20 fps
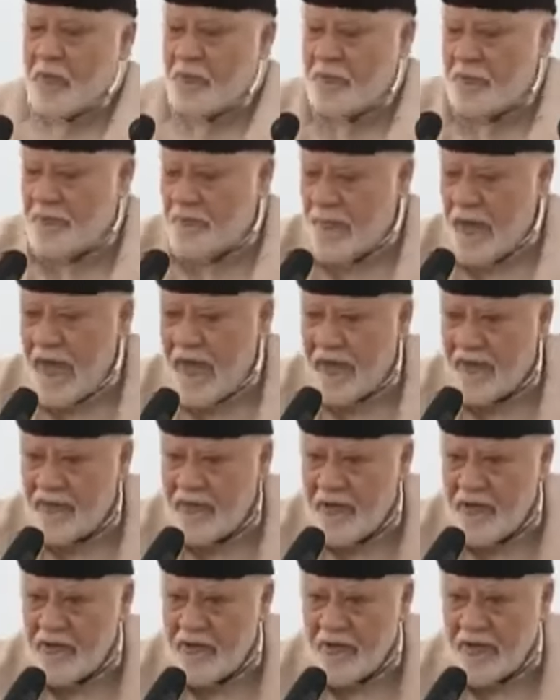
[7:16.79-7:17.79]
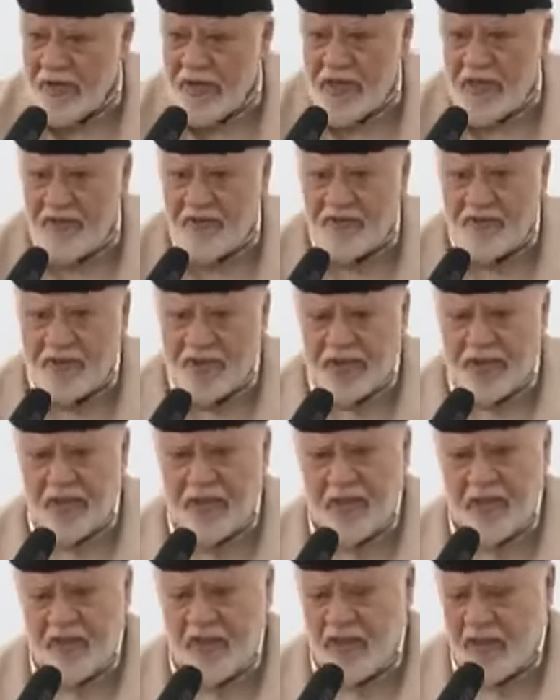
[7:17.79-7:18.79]
you pay your currency
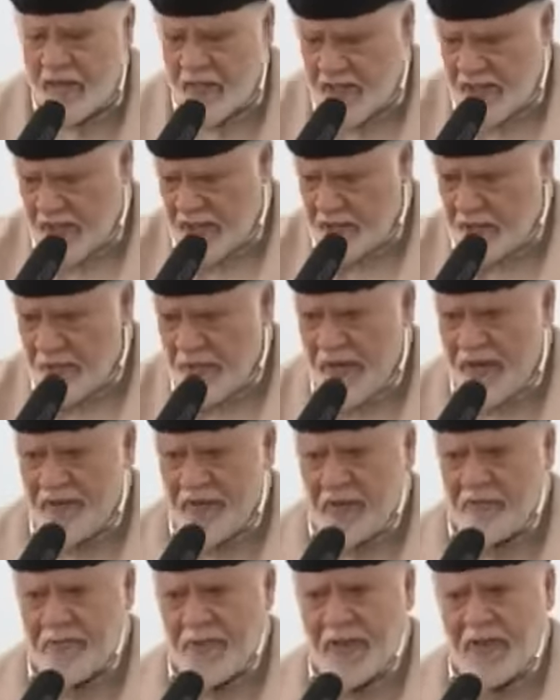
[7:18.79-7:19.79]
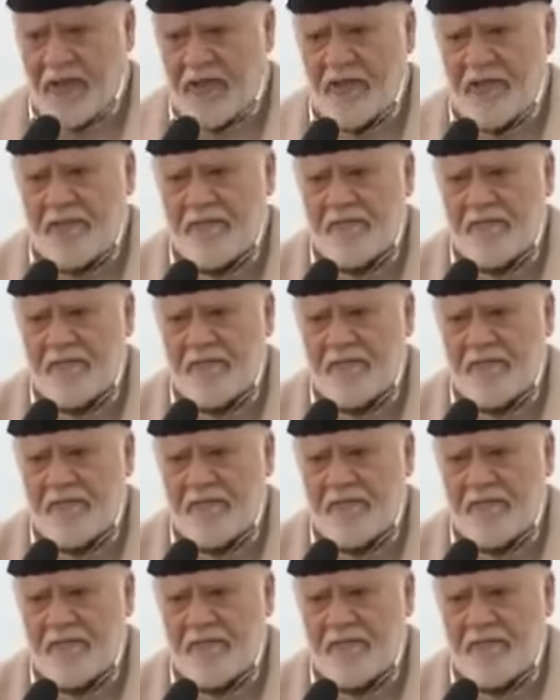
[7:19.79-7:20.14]
and you get something.